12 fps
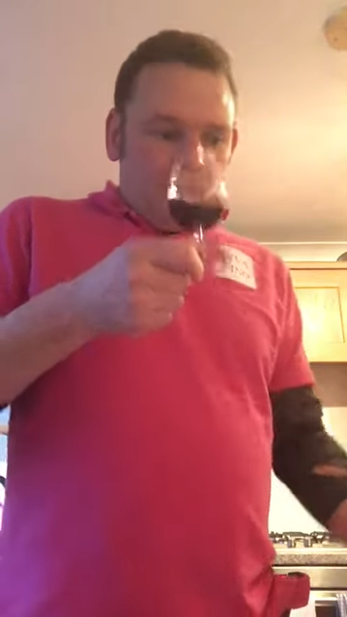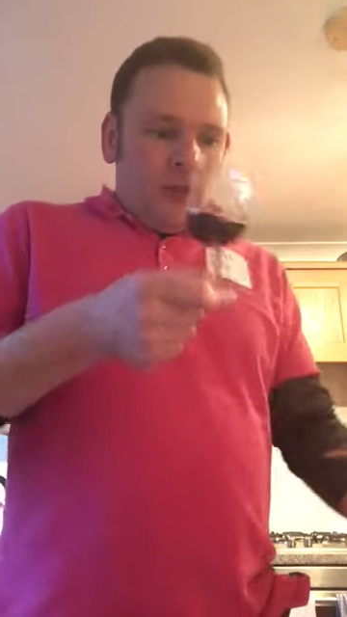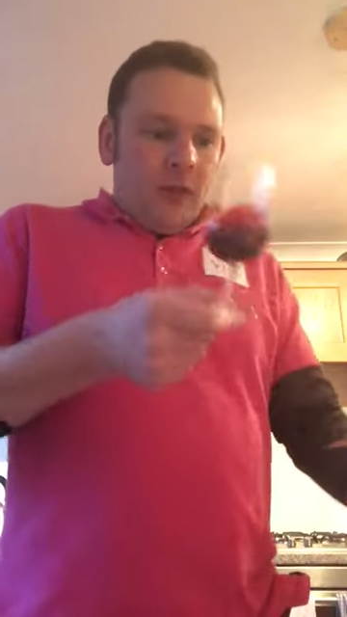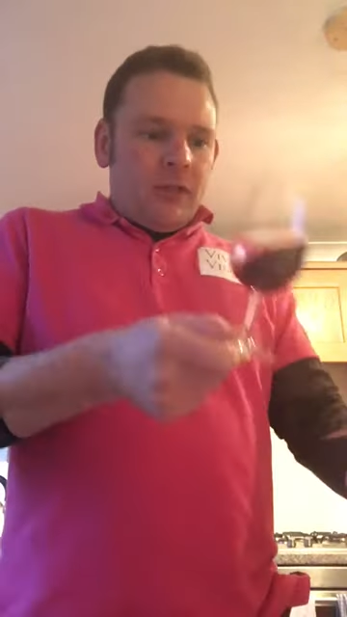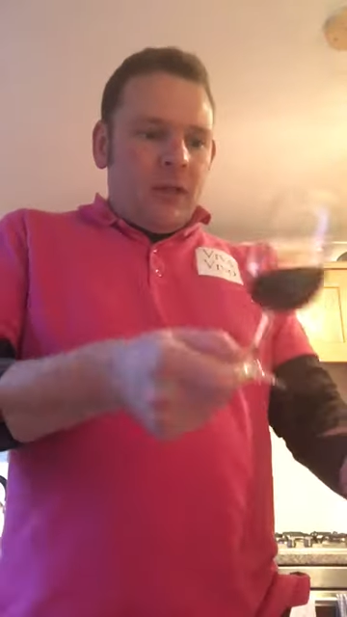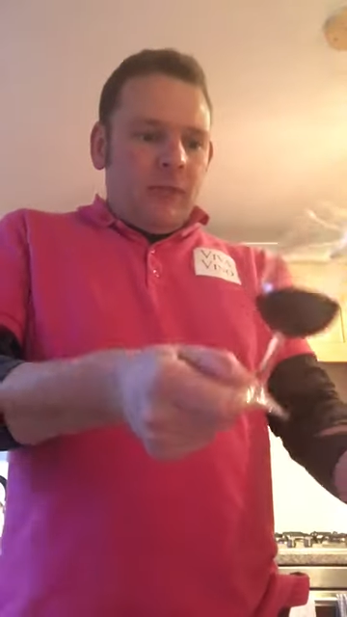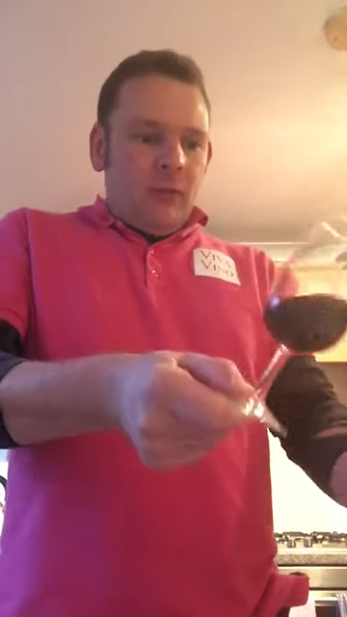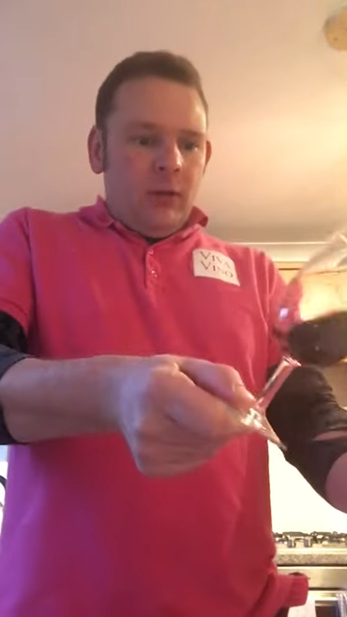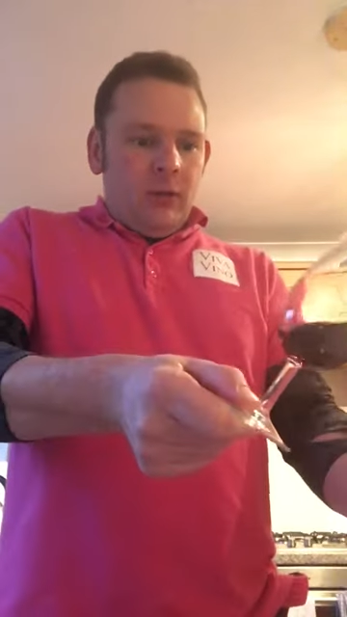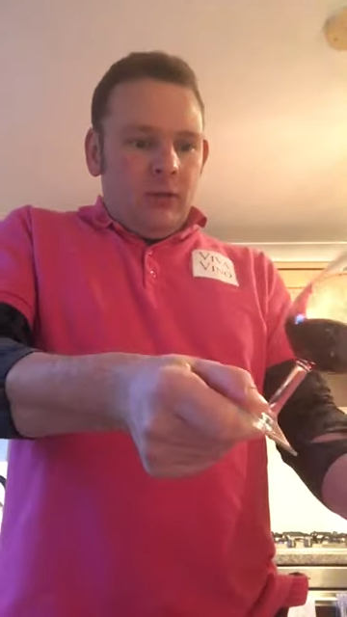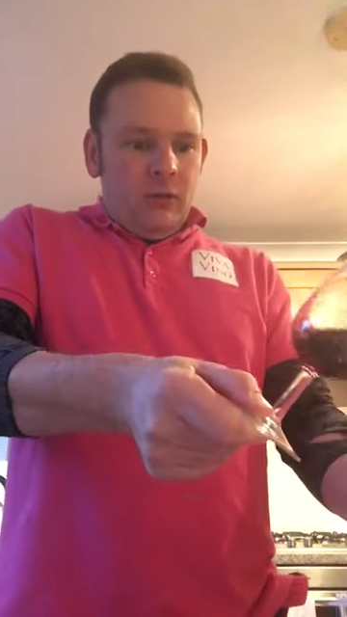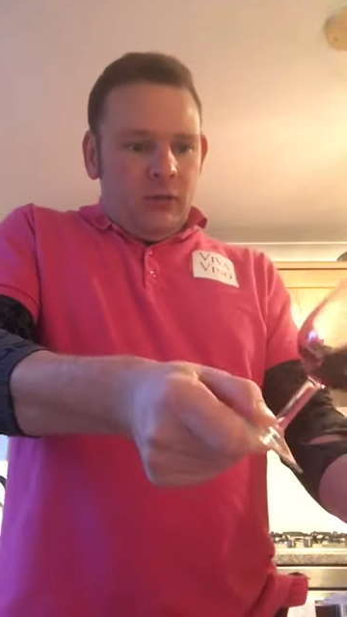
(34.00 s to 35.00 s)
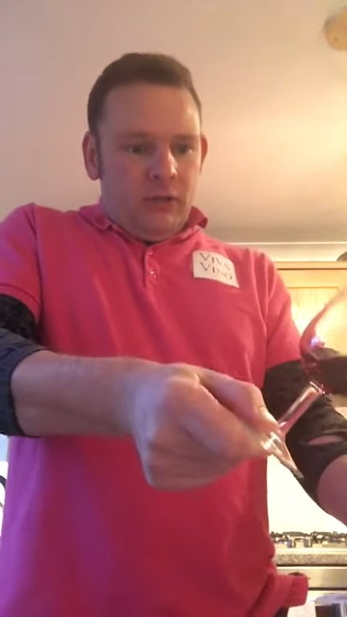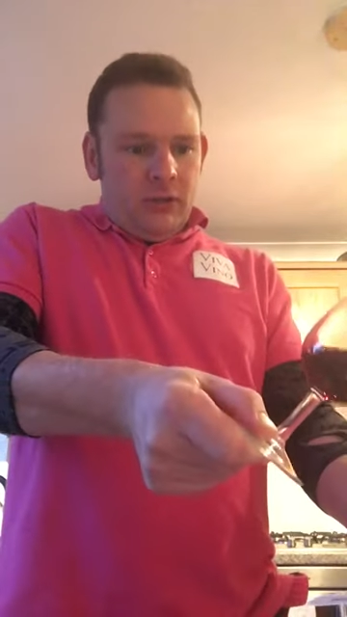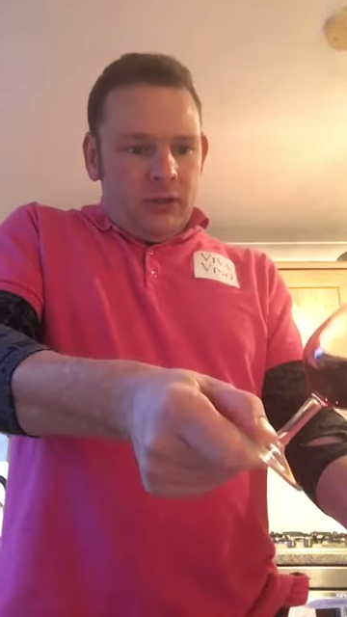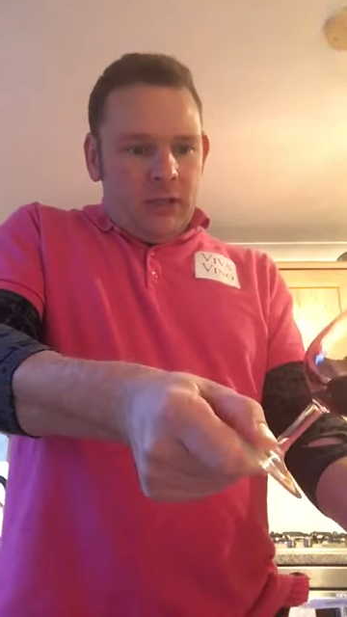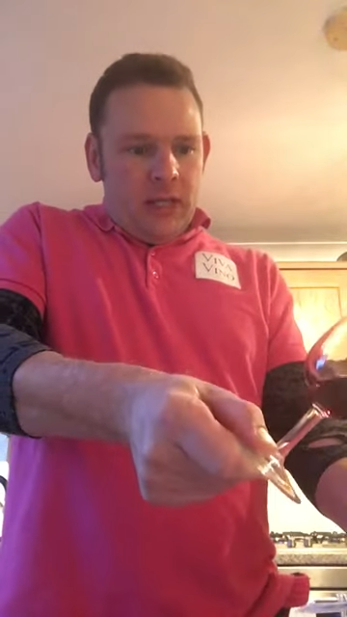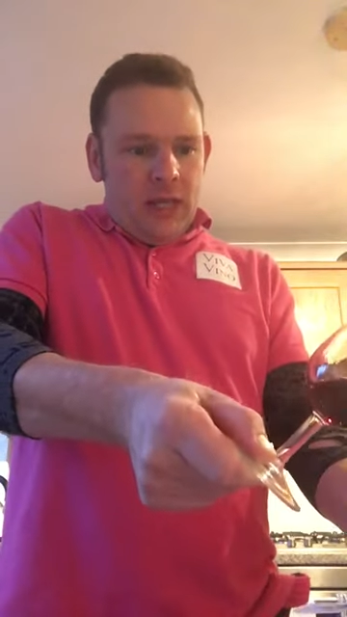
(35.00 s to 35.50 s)
Let's have a quick
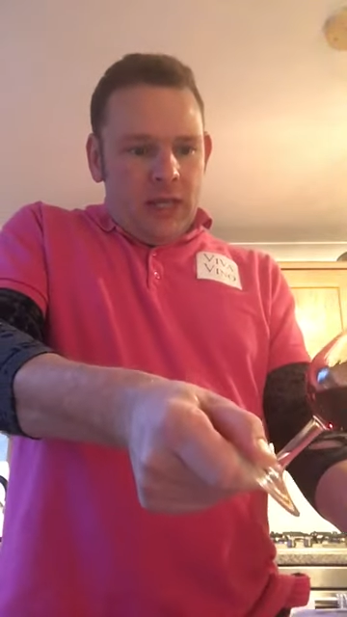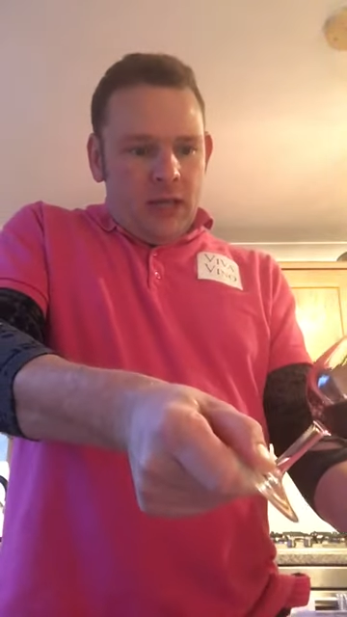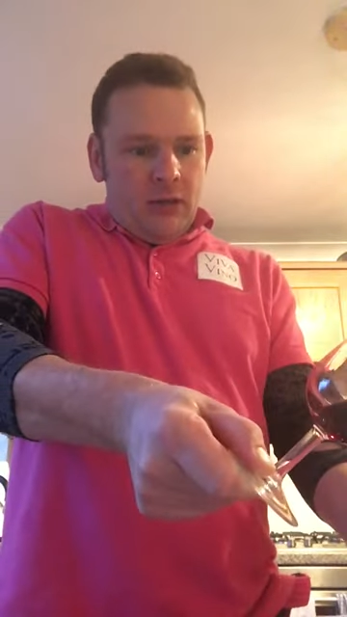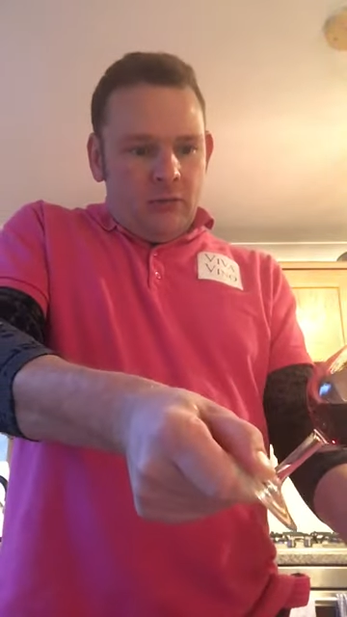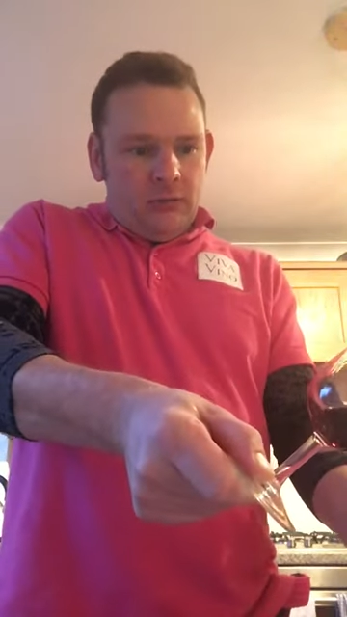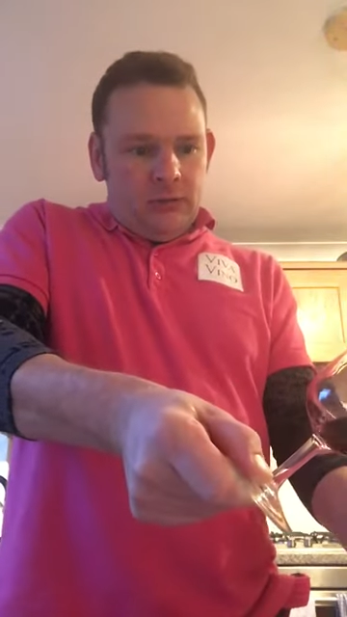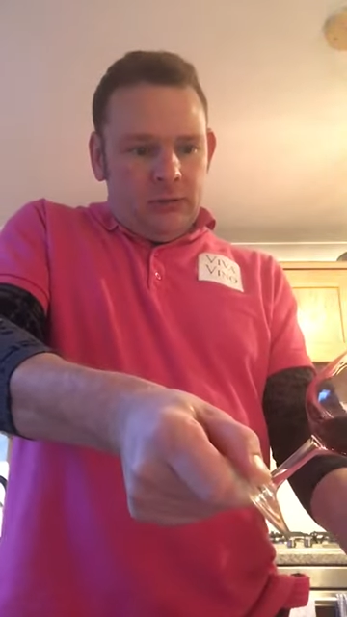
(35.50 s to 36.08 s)
look. Now,